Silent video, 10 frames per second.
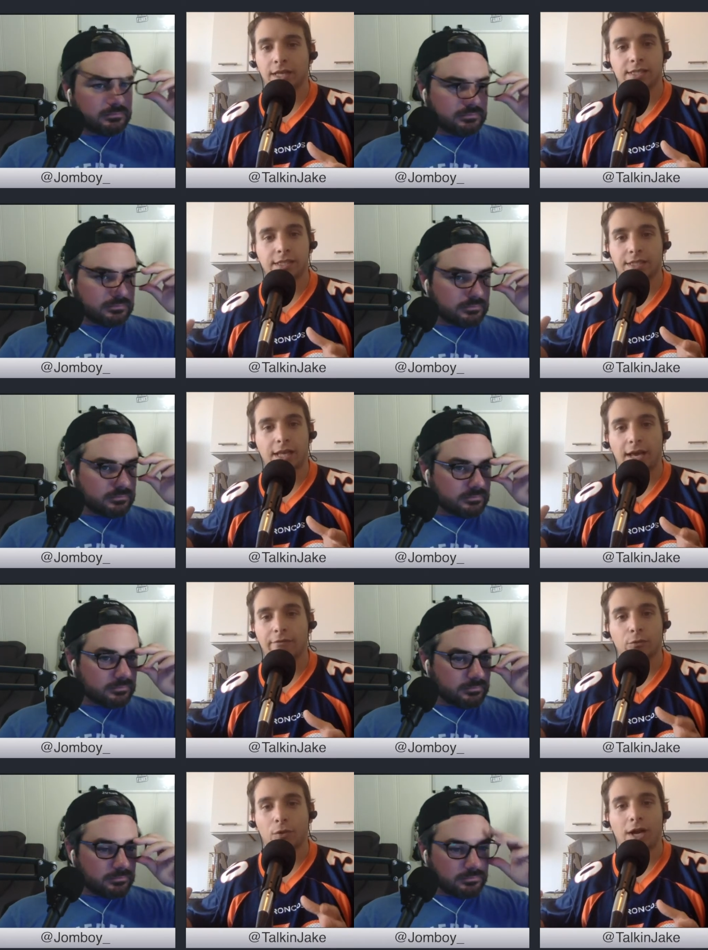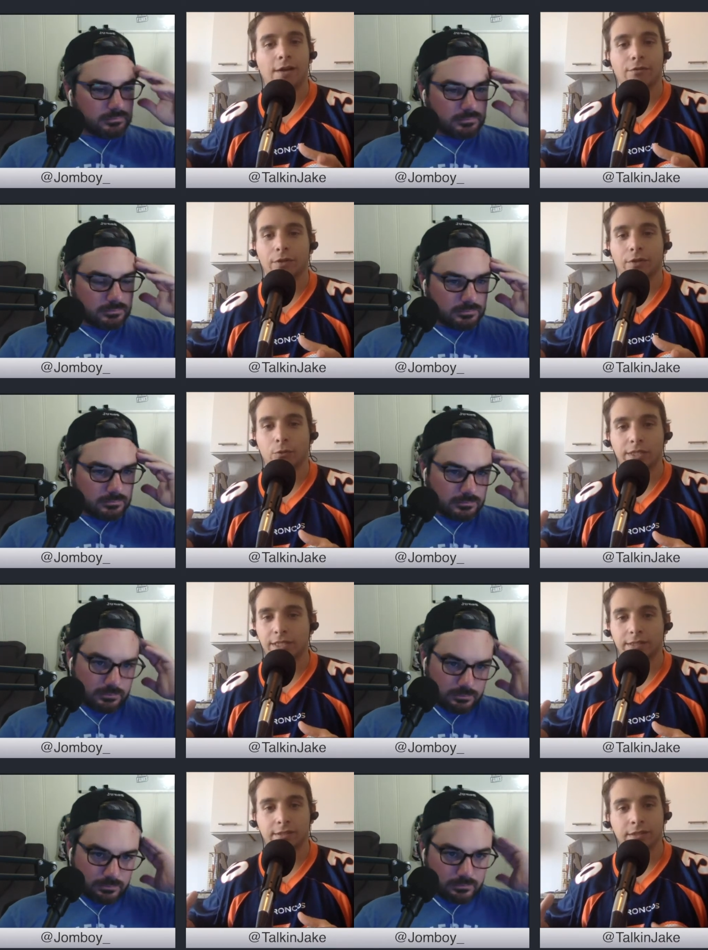Speaker 1: They didn't have a rival. It
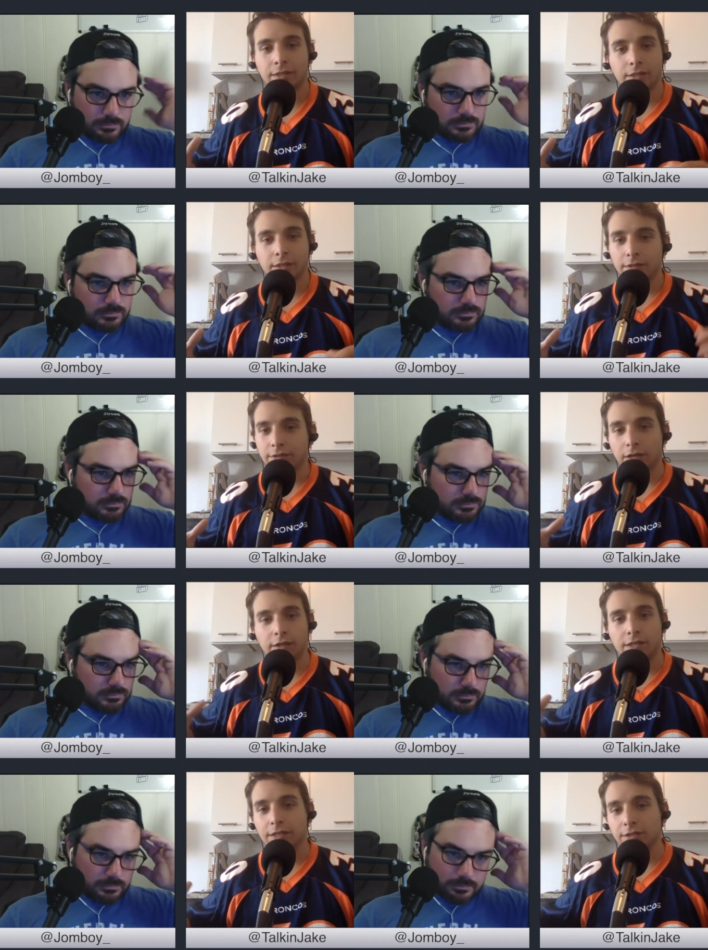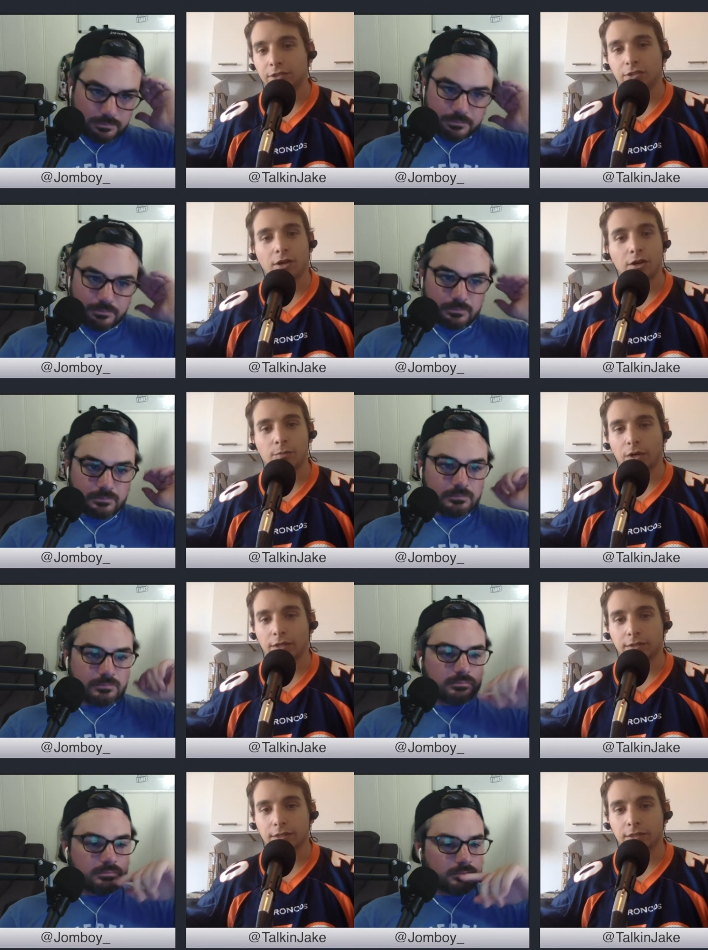wasn't Dunkin' and
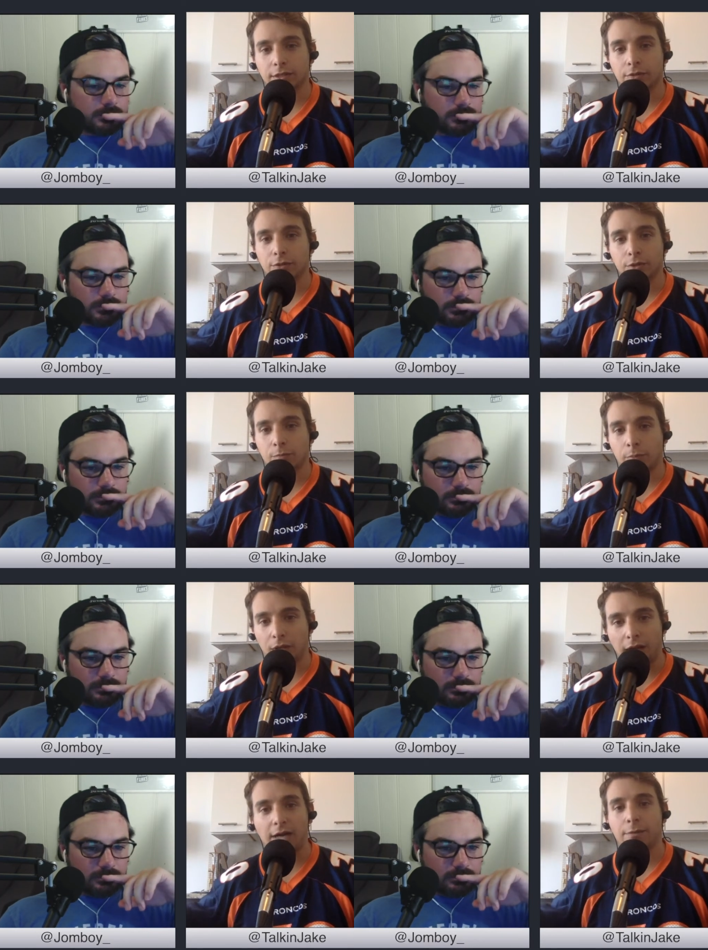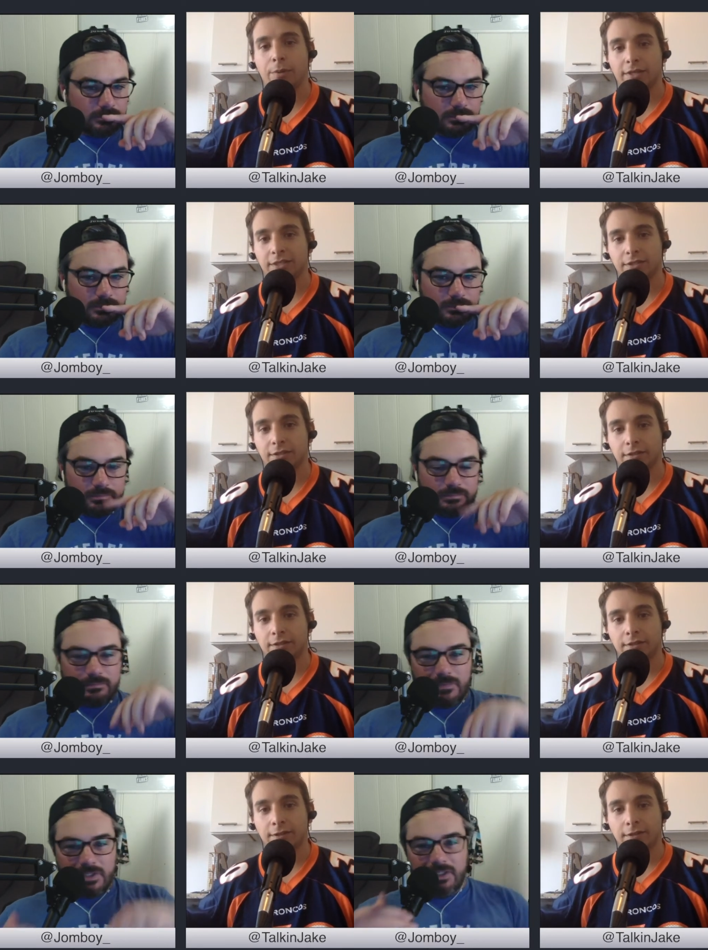Starbucks. Like, it was Blockbuster.
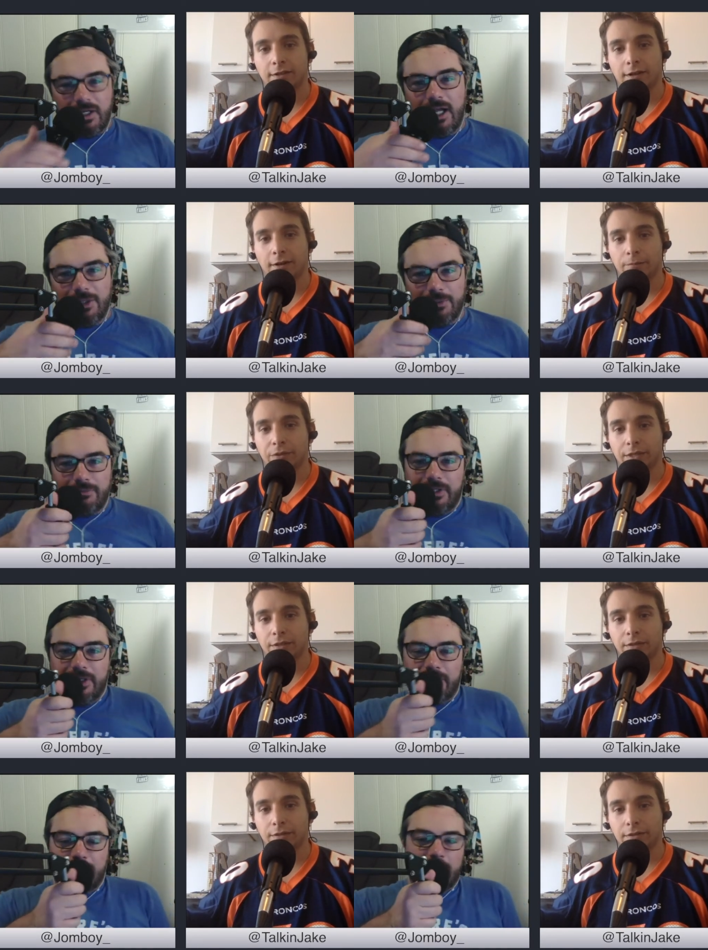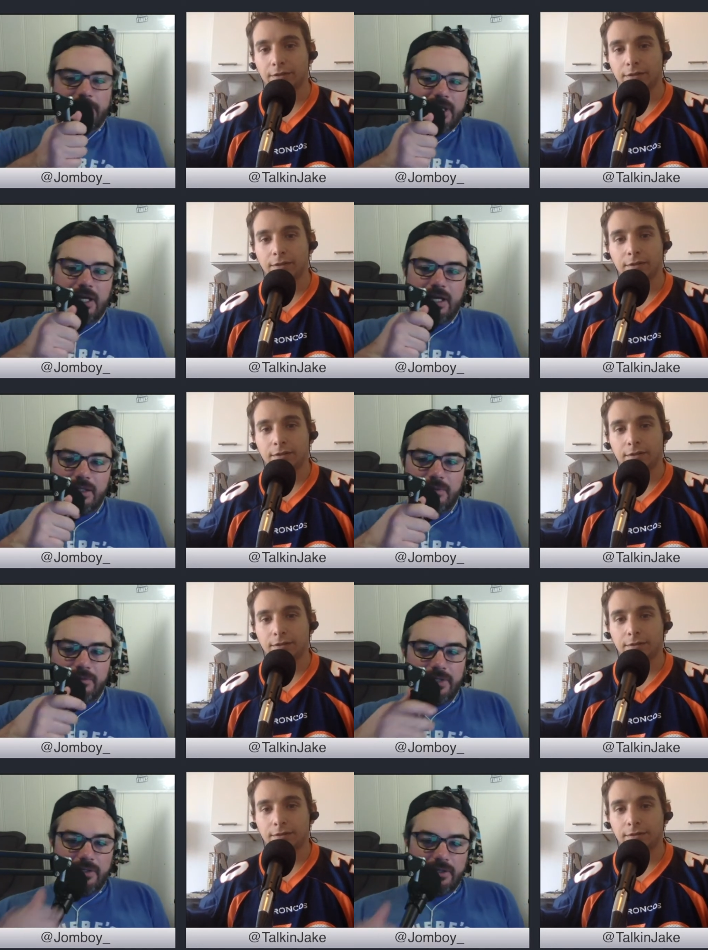
Speaker 2: Hollywood um, Video? You weren't a big
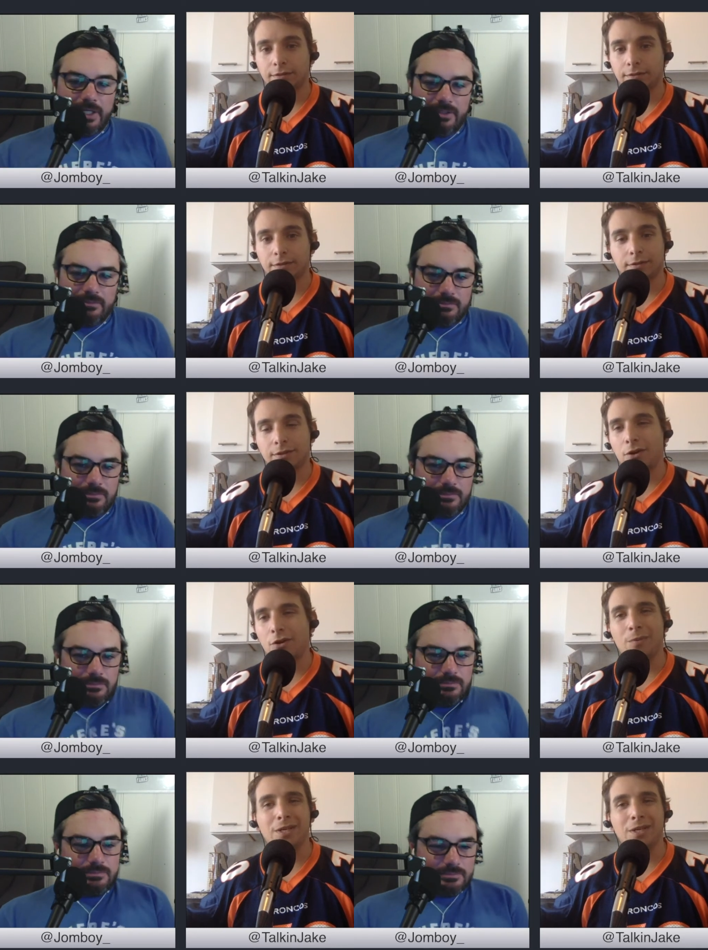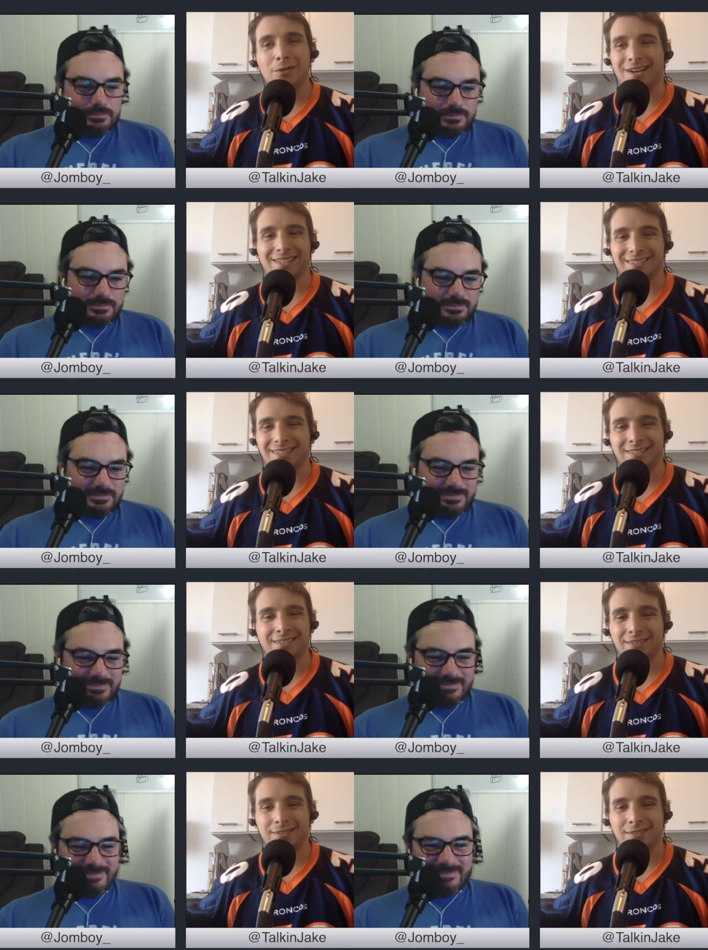Hollywood Video guy?
Speaker 1: Nobody was.
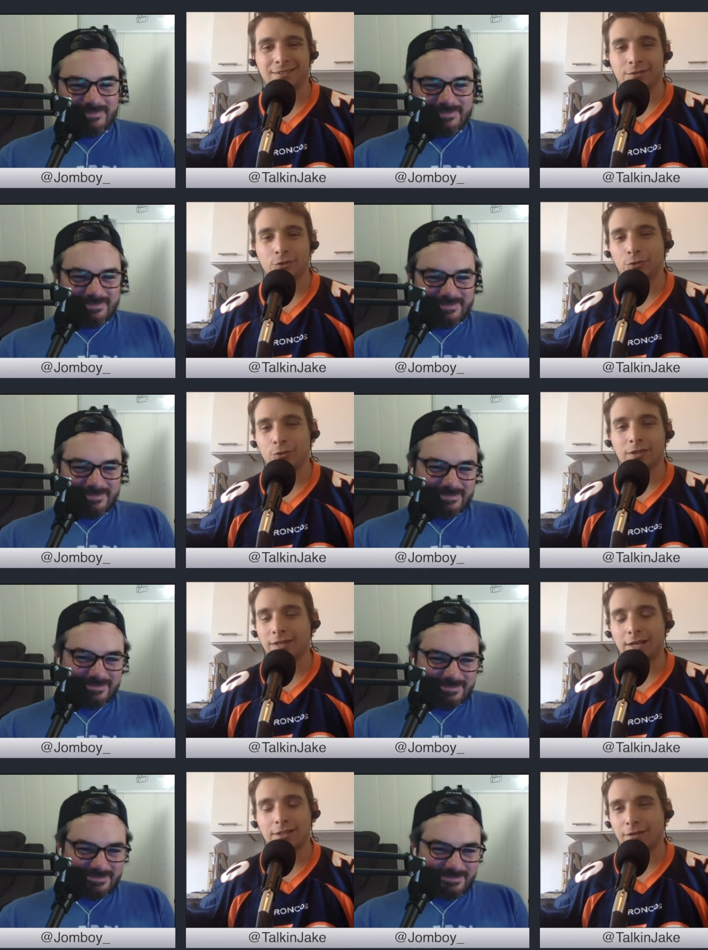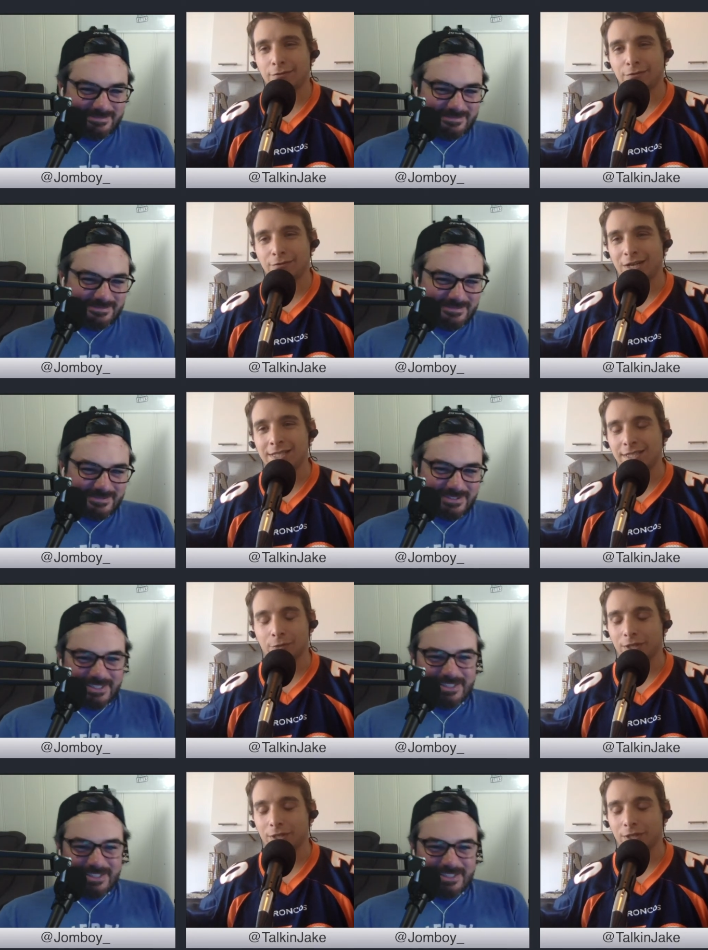You, you weren't allowed to have friends that